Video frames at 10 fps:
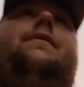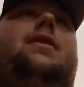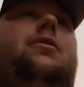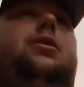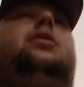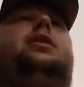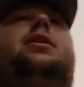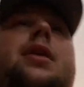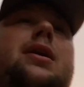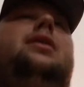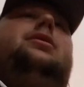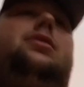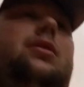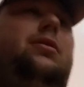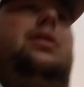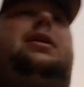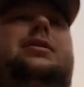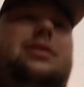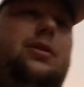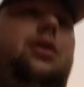half an hour at night. So
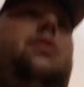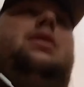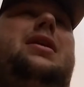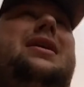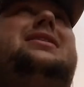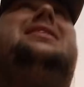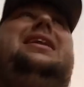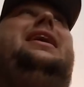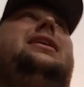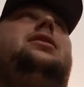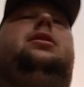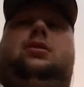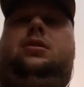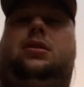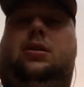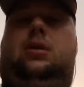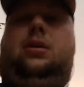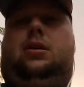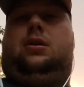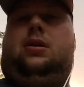that's, you know, it's late.
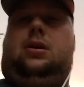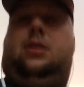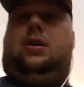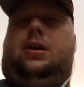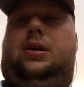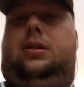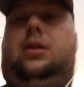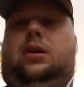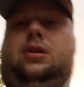And